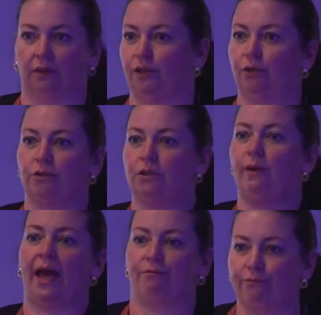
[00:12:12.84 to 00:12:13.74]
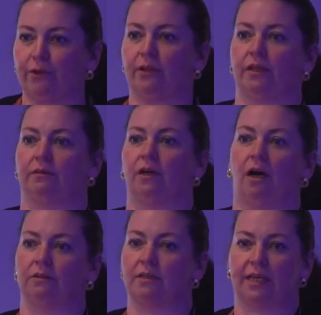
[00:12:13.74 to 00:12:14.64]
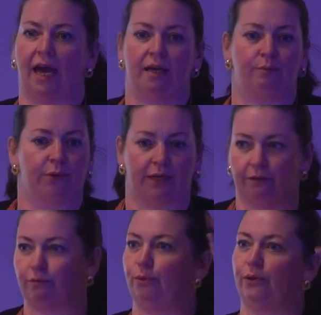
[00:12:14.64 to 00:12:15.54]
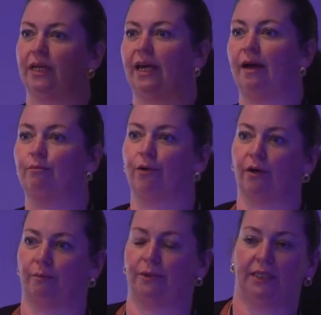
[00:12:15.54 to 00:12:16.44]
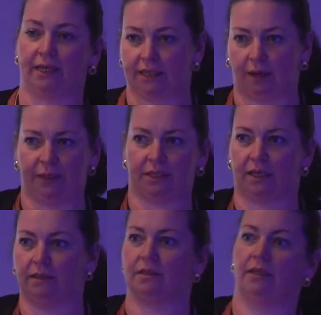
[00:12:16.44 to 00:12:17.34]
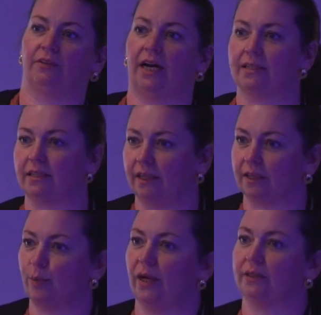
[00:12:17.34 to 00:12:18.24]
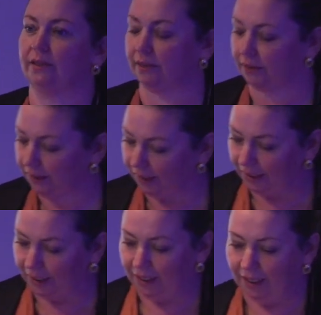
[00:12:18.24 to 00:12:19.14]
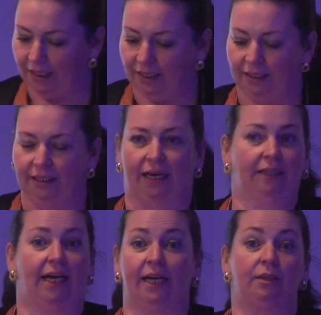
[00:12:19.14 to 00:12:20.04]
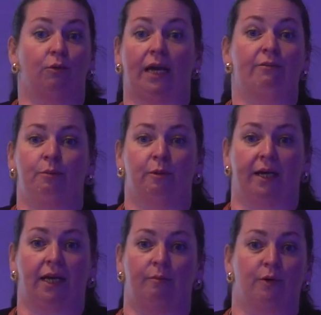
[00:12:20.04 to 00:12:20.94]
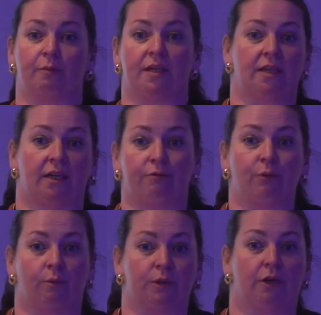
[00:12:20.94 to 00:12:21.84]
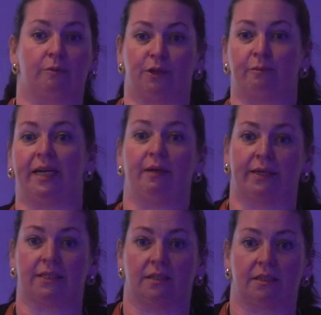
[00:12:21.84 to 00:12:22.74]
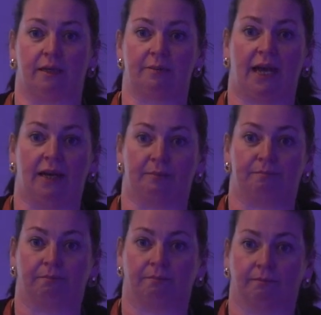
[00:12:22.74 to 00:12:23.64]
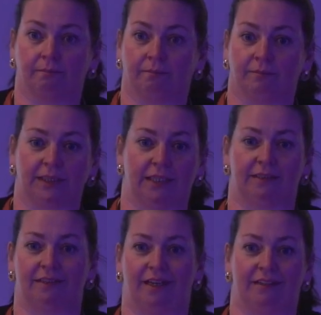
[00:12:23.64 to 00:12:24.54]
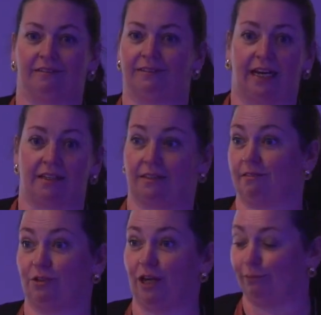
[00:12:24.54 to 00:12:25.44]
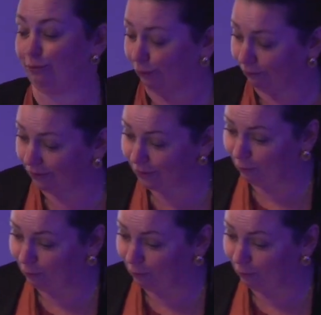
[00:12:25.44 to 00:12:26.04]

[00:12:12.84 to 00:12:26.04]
You could do everything on Skype without even putting your camera up. And yes, I'll be as guilty of that as the next person. I don't ever put my camera up because then everyone would know I'm doing my emails at the same time. And that's shameful as